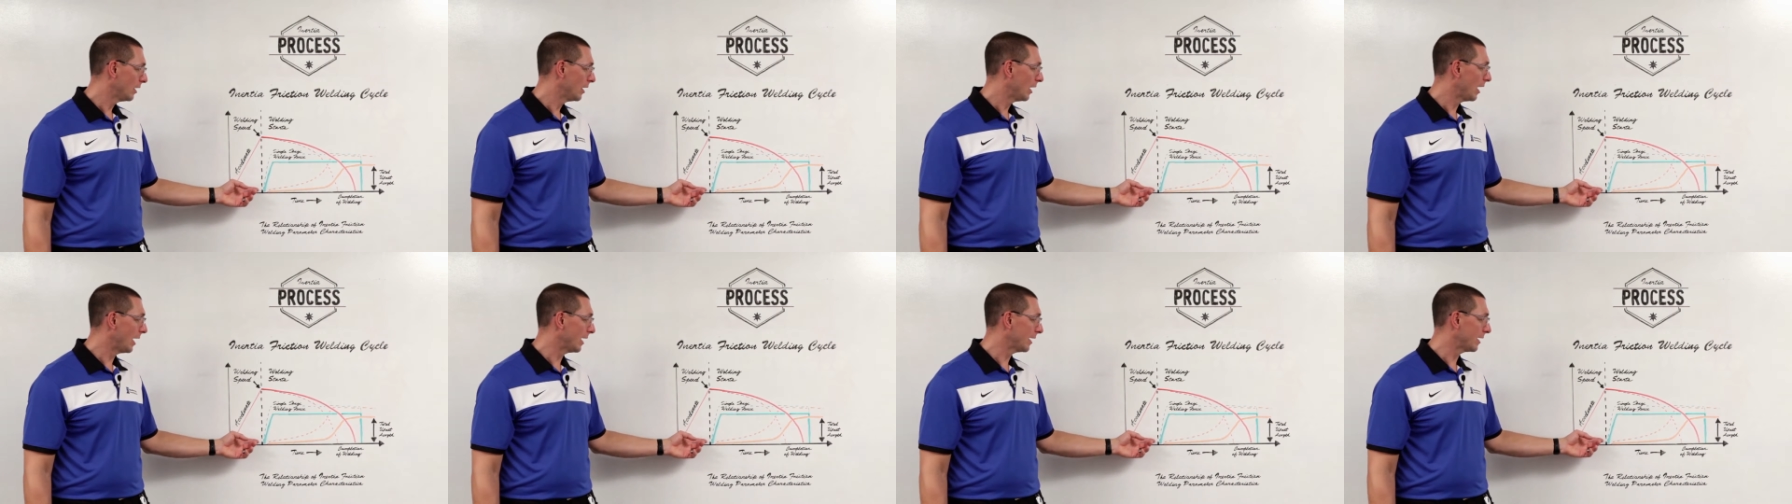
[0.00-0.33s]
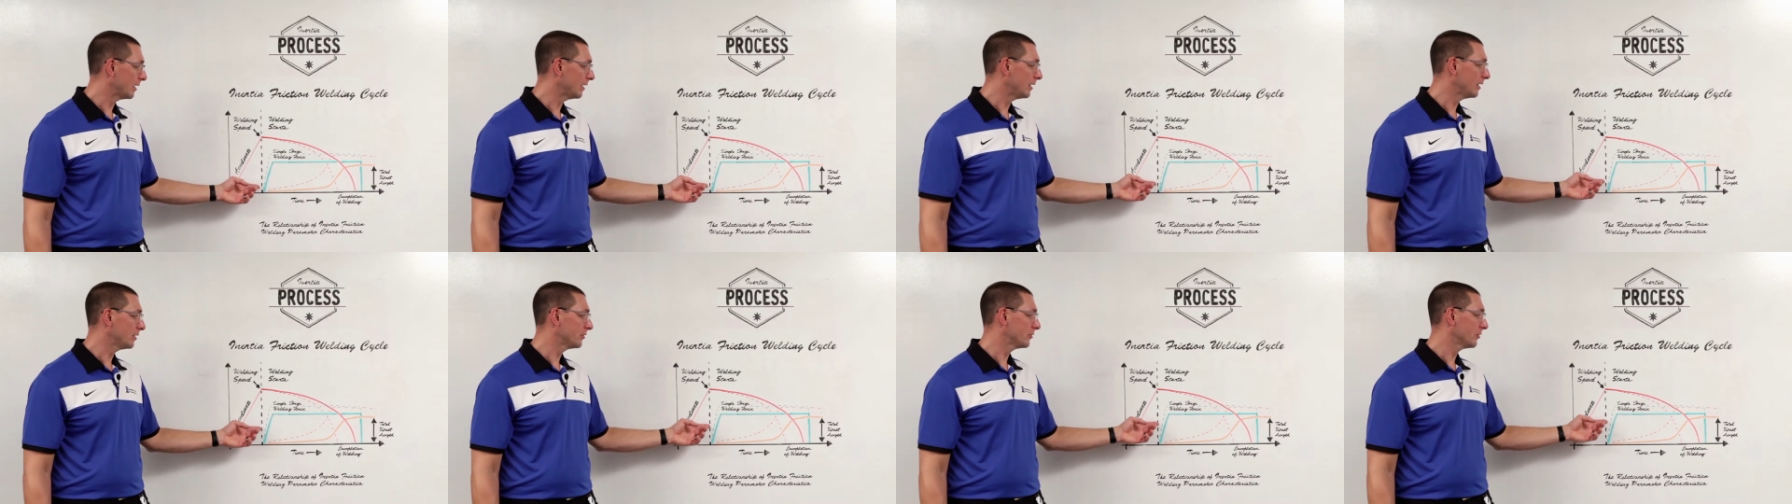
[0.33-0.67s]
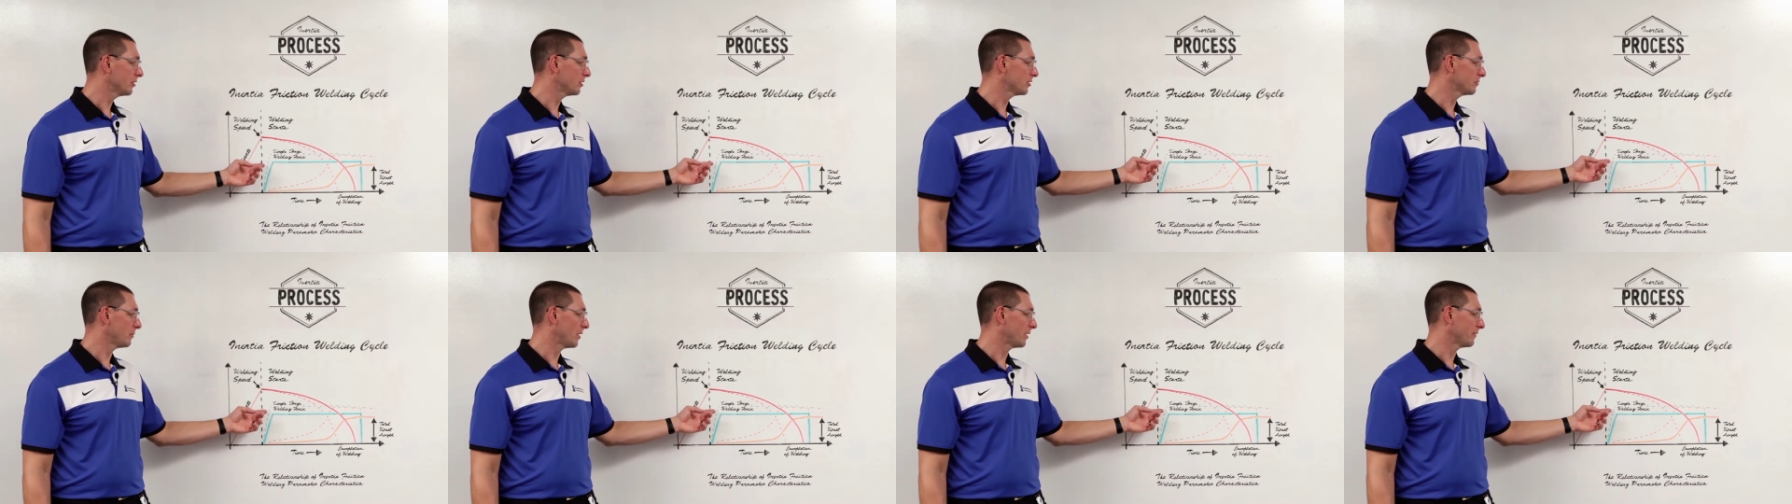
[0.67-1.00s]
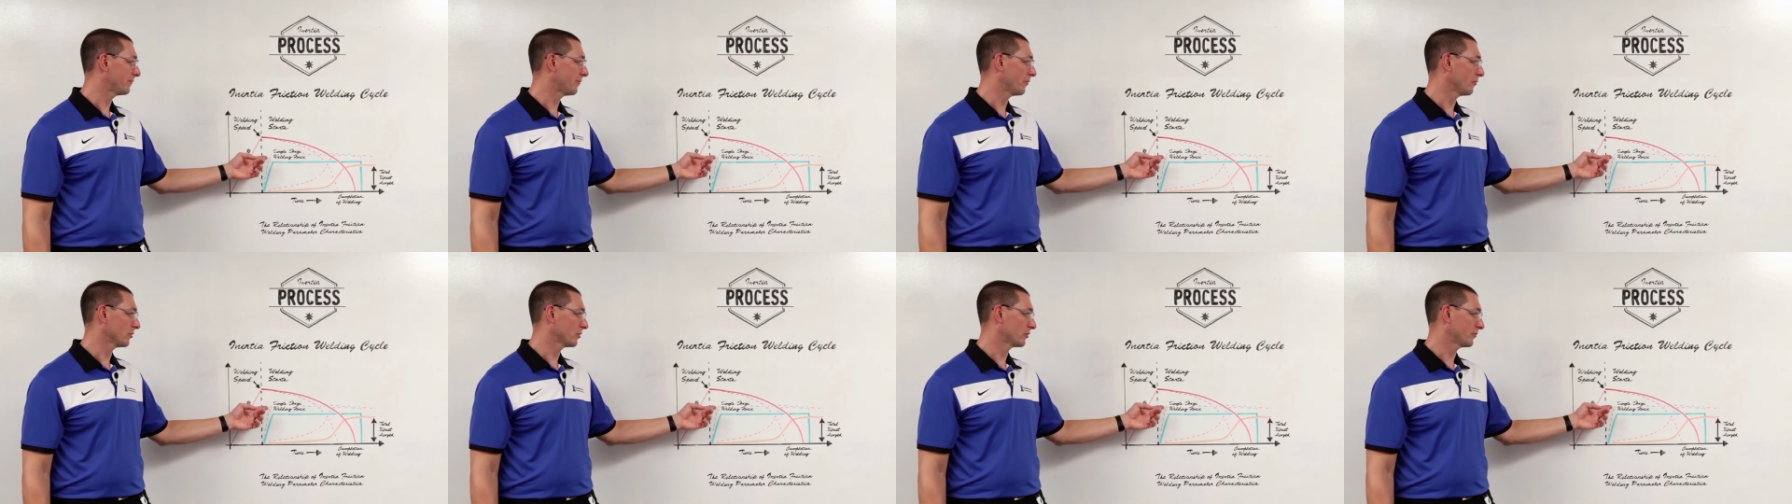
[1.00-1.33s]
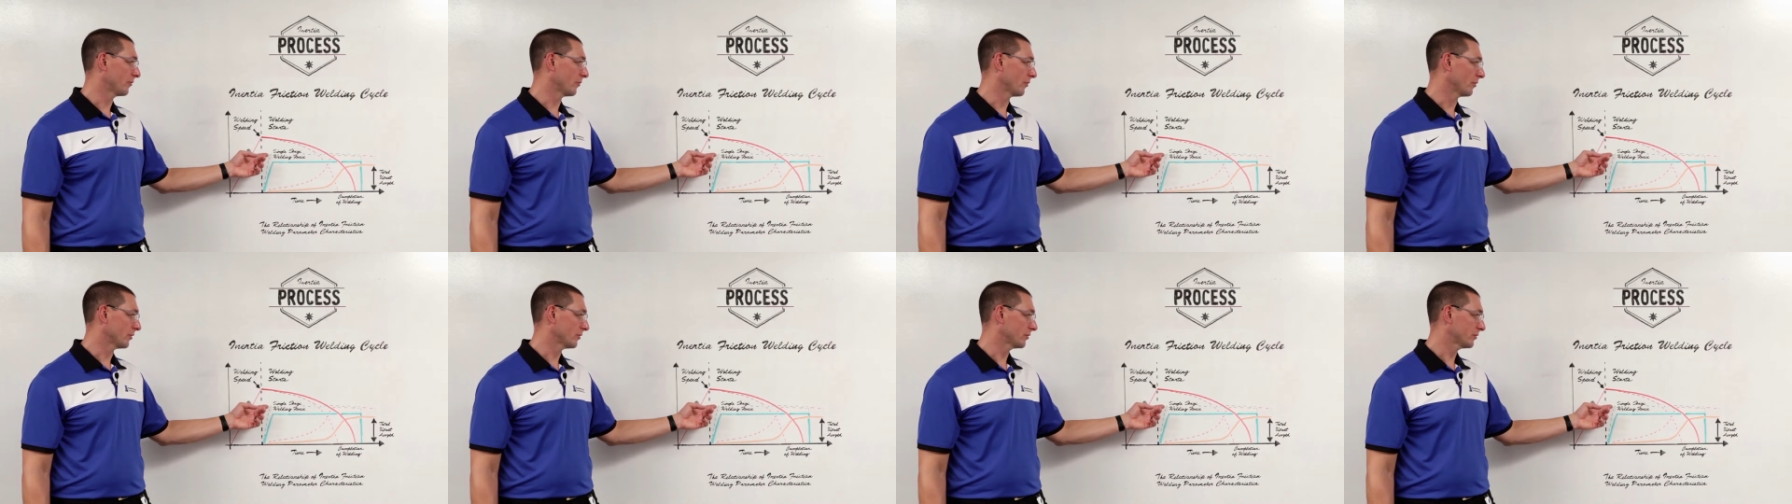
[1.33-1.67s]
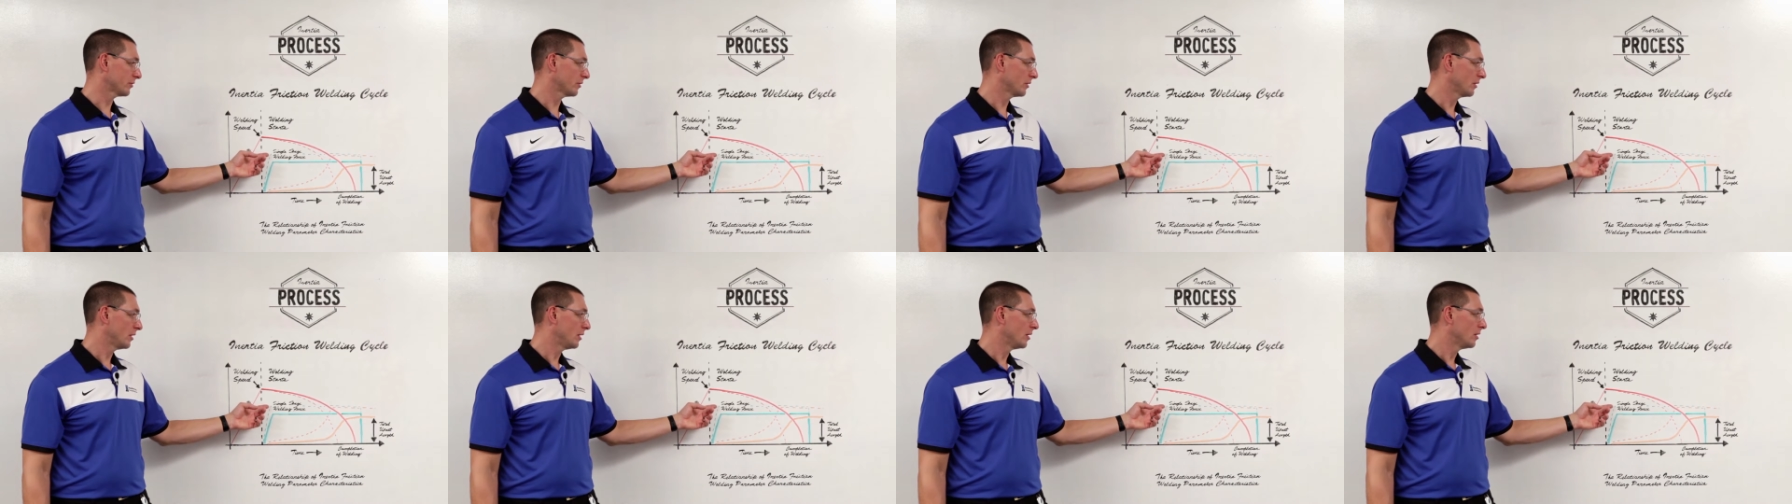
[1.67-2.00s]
I can increase my forge force,